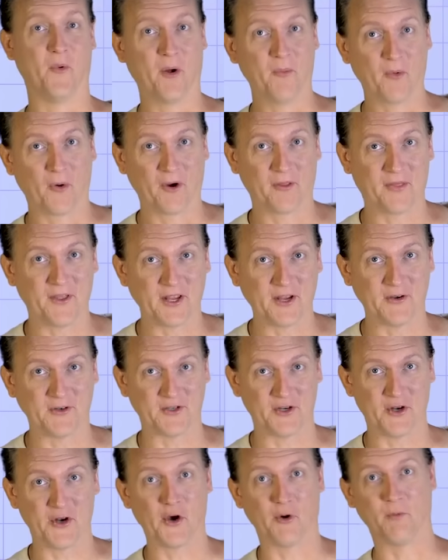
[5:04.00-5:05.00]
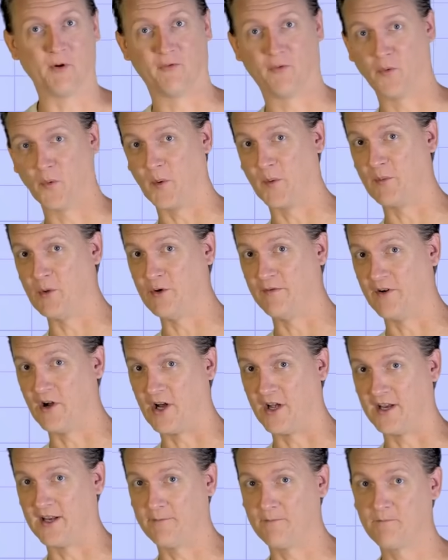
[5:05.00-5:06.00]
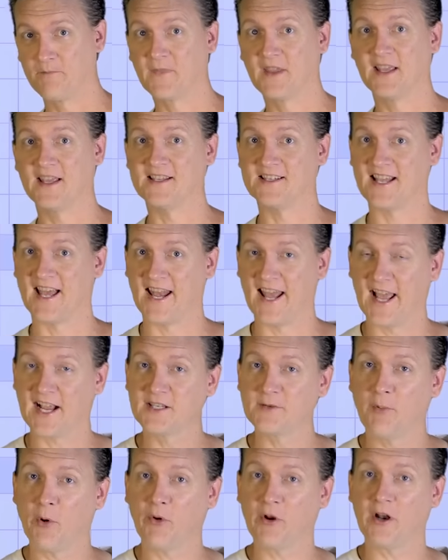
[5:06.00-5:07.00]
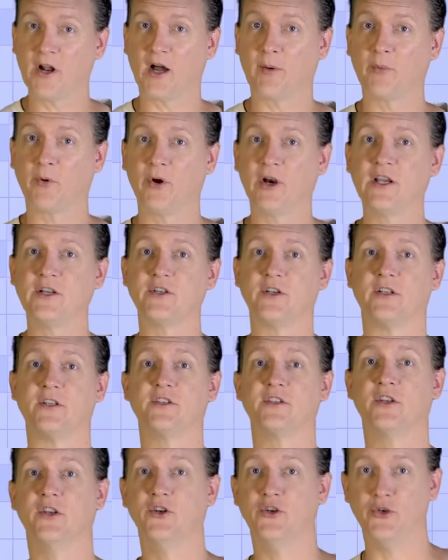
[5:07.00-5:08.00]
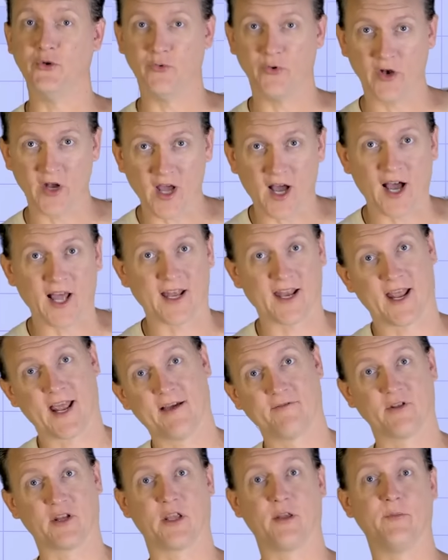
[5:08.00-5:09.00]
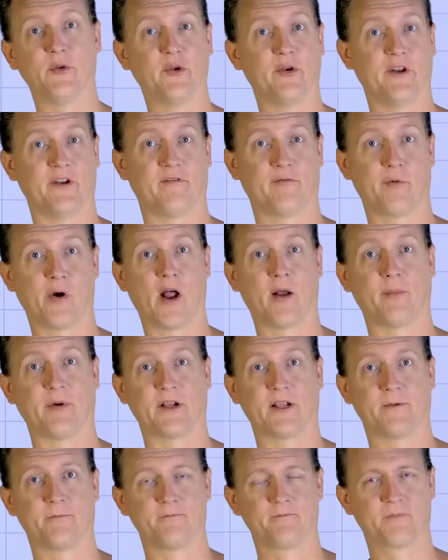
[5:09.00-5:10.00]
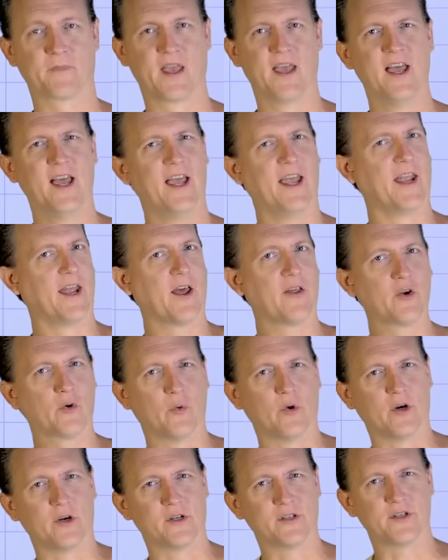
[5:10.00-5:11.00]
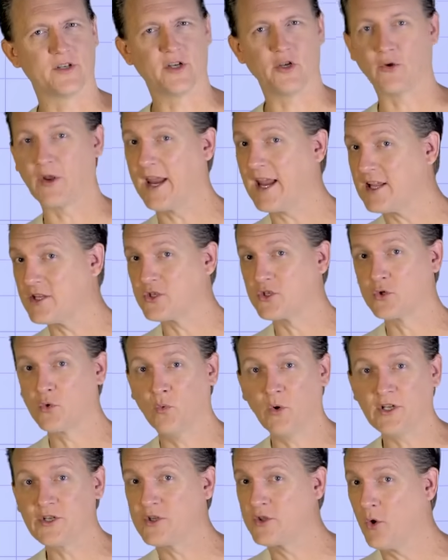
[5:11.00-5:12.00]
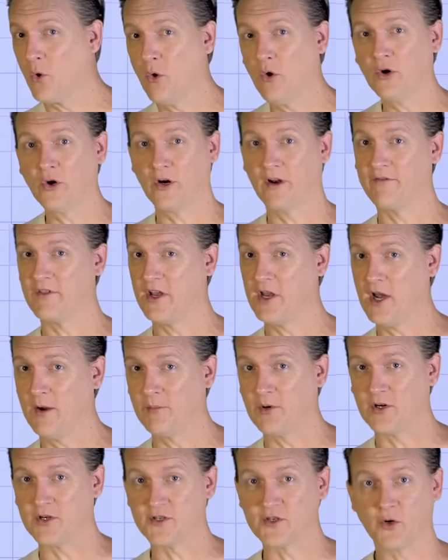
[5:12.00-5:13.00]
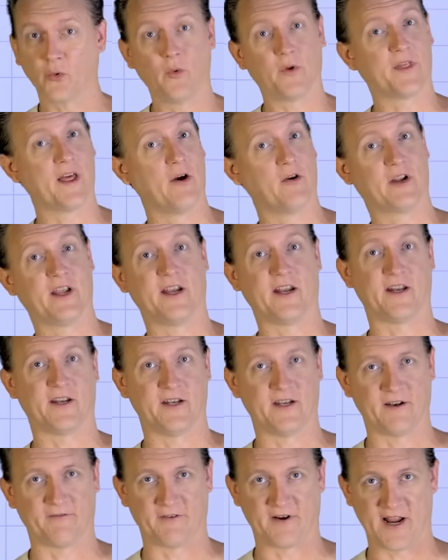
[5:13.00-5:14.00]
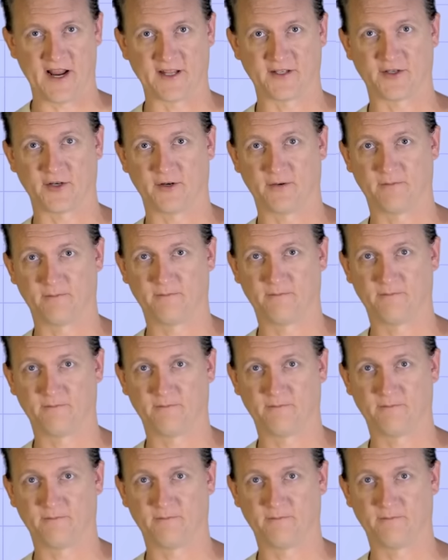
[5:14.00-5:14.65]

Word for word: one more thing you should know before we move on is that exponent operations do not have the commutative property. In other words, you can't switch the order of the numbers without getting a different answer.